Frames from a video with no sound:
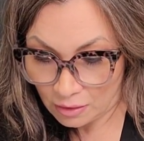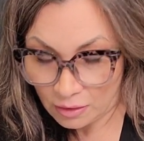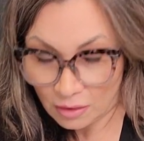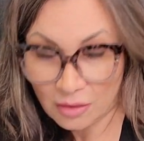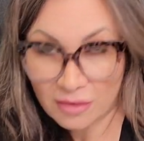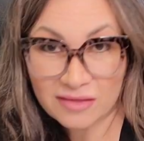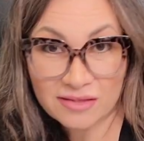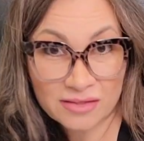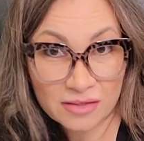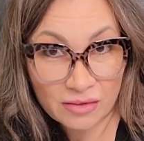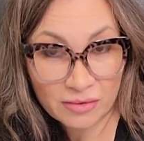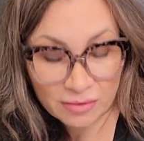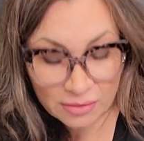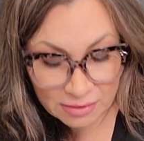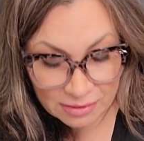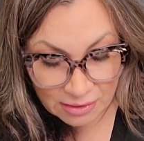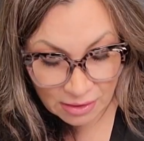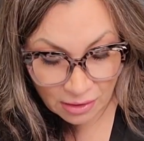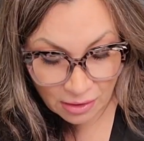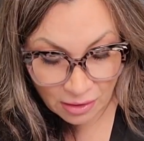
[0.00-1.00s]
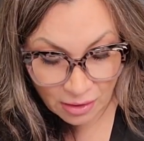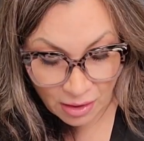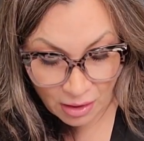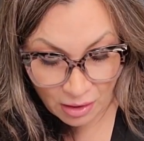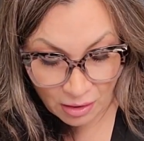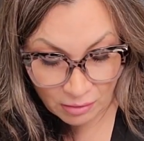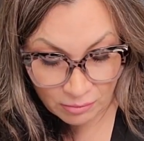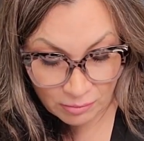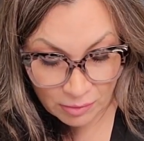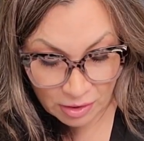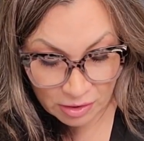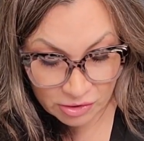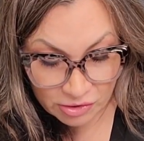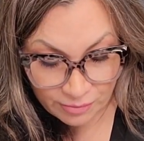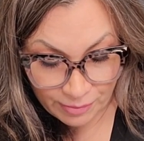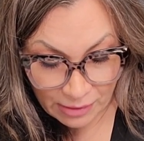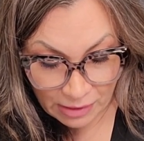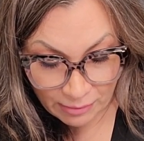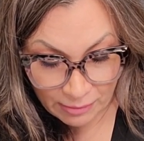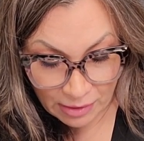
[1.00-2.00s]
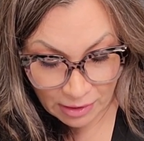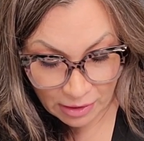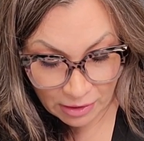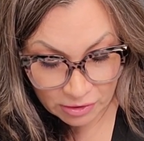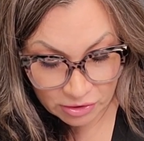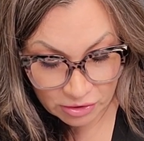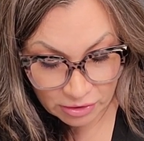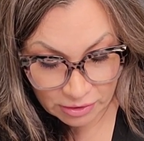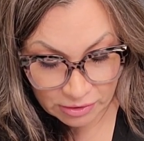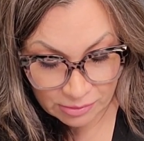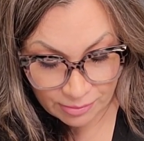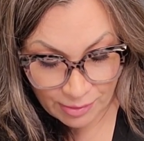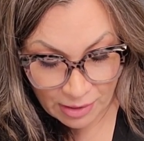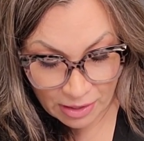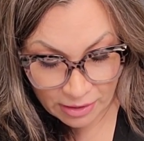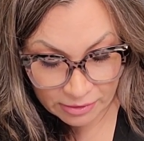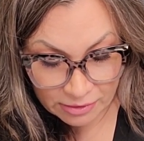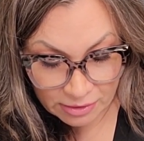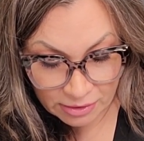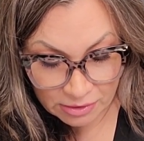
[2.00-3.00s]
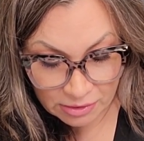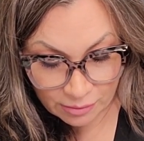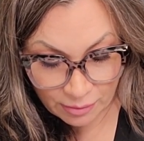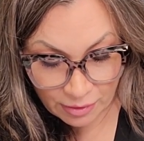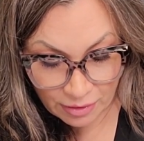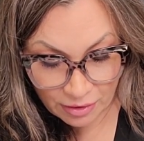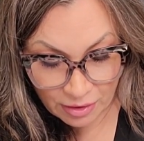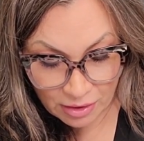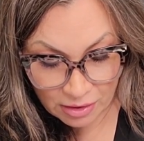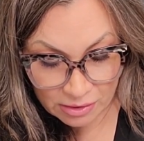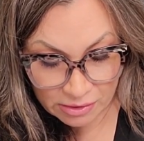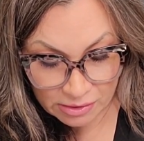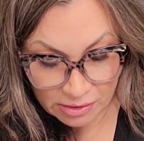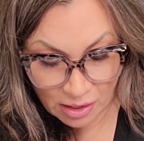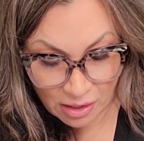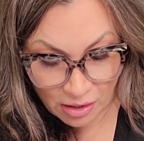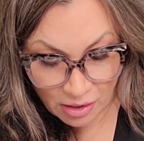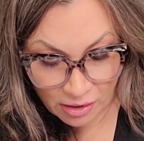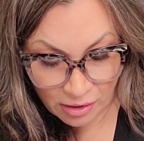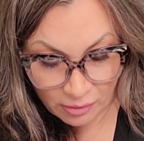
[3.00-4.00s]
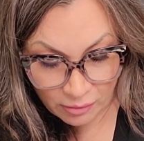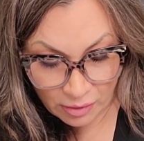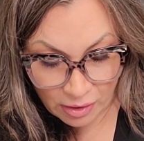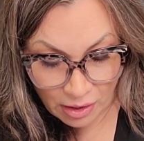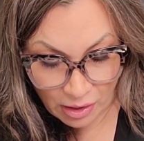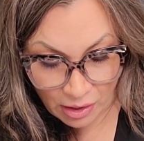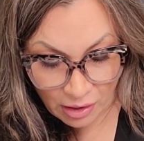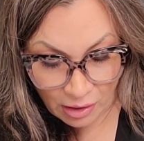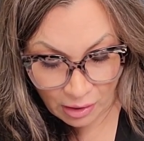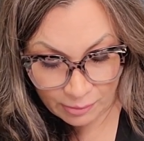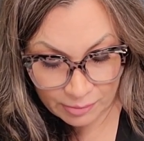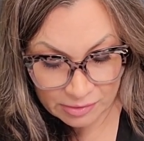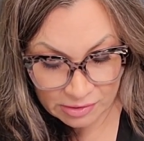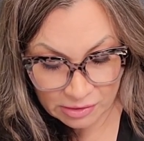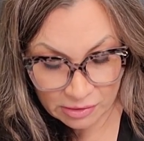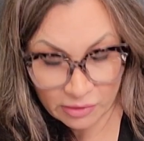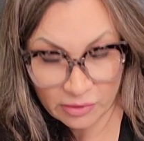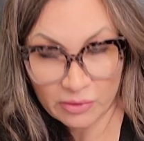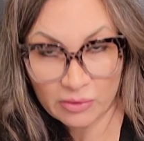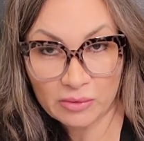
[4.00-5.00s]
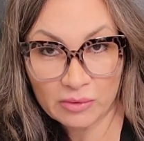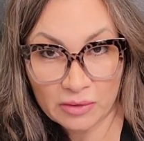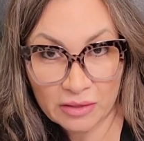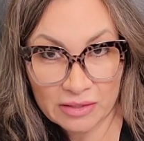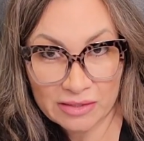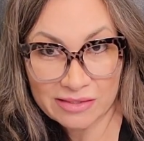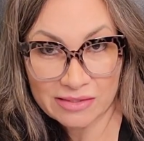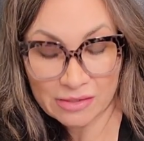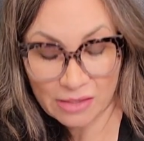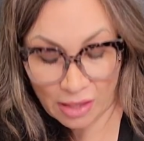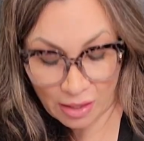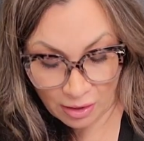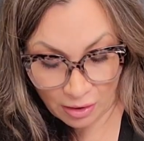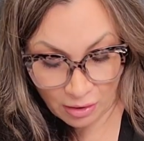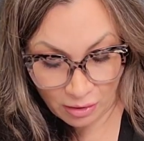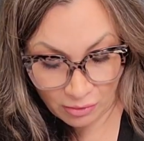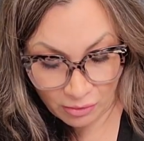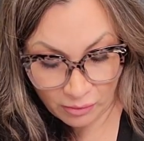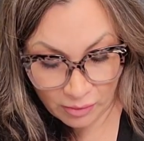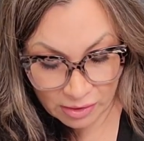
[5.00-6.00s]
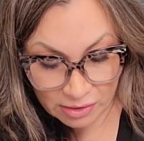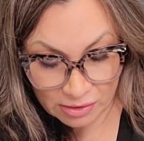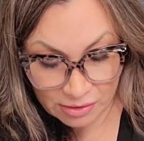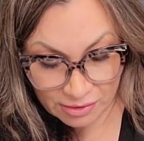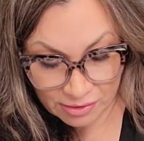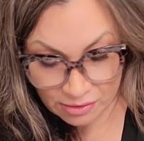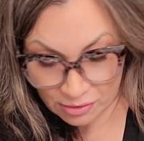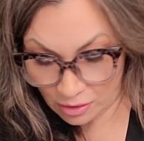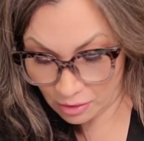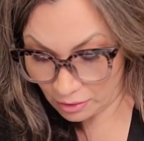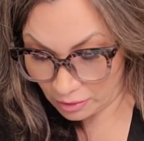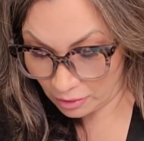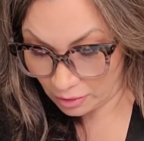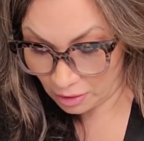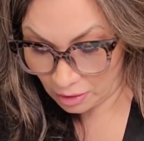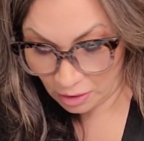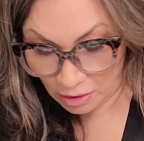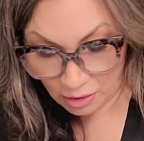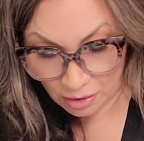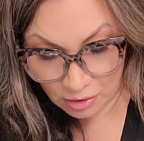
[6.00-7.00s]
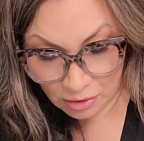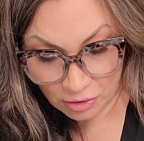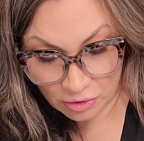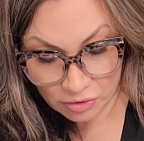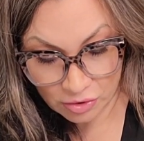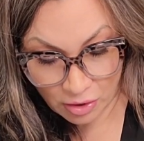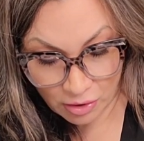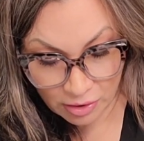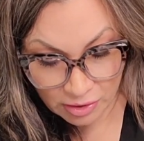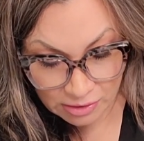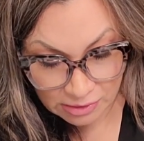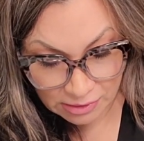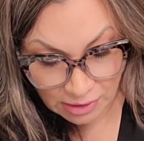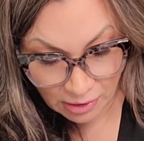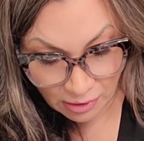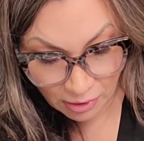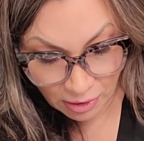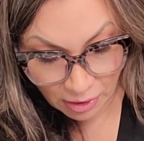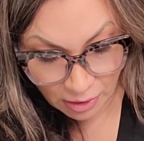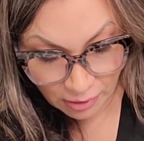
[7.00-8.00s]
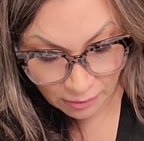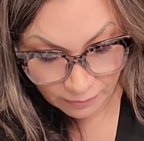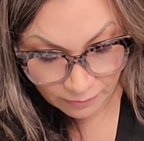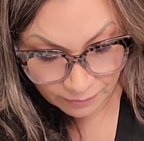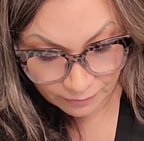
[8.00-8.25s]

So seeing how much pigment actually deposits with this, I would absolutely say always start in your darkest area,